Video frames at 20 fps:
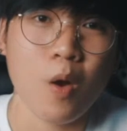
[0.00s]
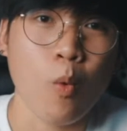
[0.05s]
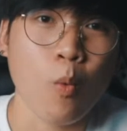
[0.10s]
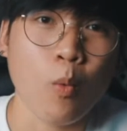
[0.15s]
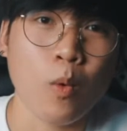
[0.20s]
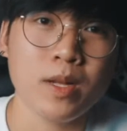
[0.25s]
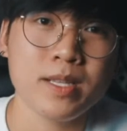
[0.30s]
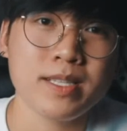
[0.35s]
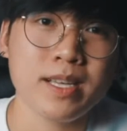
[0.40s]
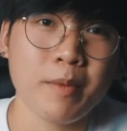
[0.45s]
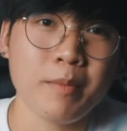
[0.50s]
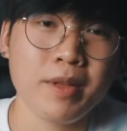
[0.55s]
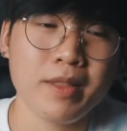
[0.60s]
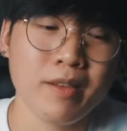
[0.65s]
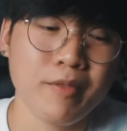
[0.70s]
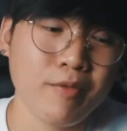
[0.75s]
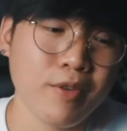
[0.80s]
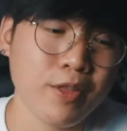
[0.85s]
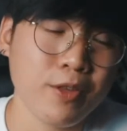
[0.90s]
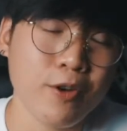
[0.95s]
Once I'm in
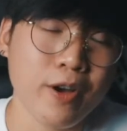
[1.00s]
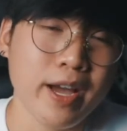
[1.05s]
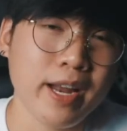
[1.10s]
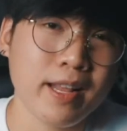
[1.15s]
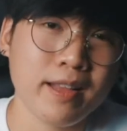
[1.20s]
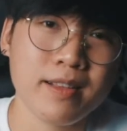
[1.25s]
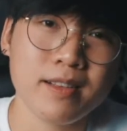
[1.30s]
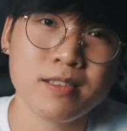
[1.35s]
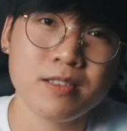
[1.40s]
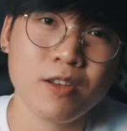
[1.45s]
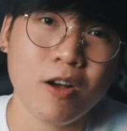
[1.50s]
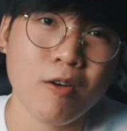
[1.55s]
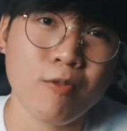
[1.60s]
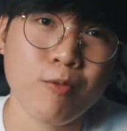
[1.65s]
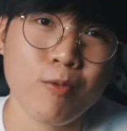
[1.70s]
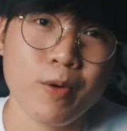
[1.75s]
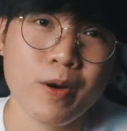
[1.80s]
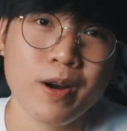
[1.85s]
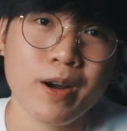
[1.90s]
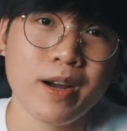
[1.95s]
the video editing
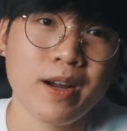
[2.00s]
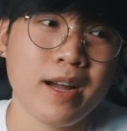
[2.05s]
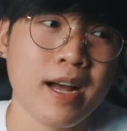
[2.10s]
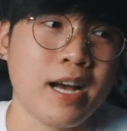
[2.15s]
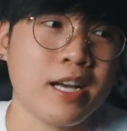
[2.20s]
software,